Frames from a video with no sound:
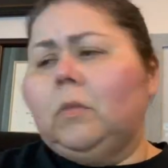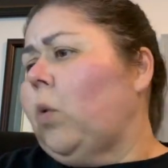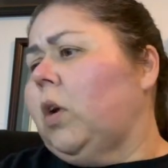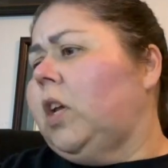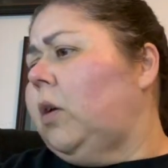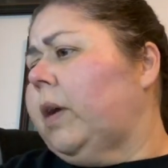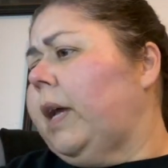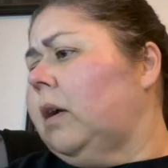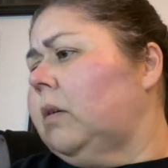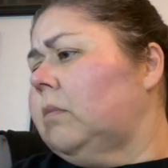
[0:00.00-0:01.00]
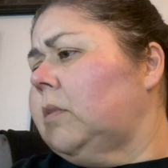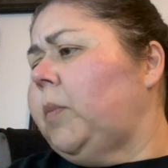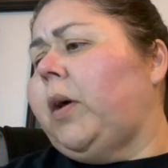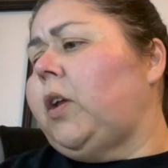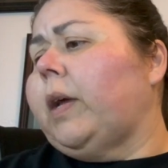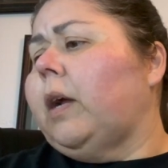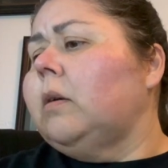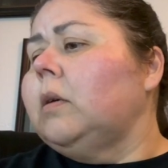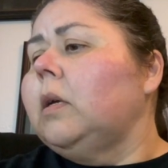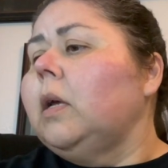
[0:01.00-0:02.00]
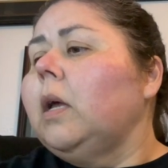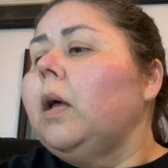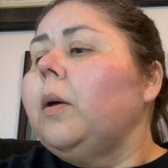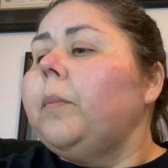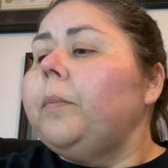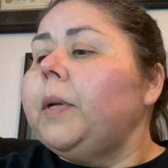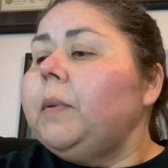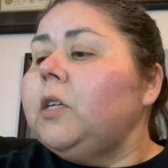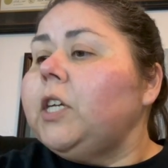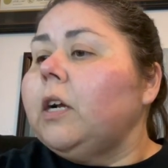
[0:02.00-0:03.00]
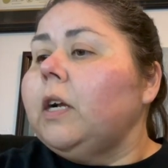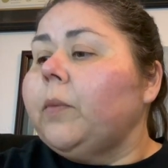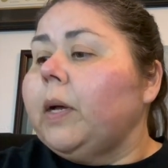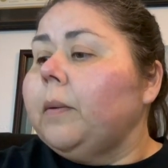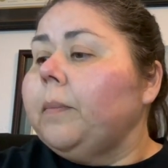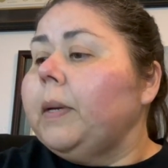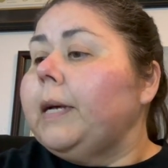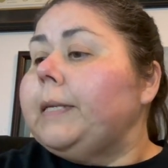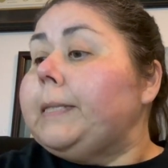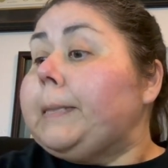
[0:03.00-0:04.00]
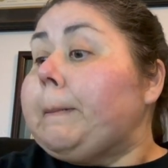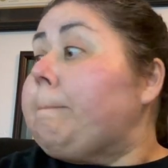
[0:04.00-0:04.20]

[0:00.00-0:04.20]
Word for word: Or you don't care. You probably don't care. But I'm gonna share anyway because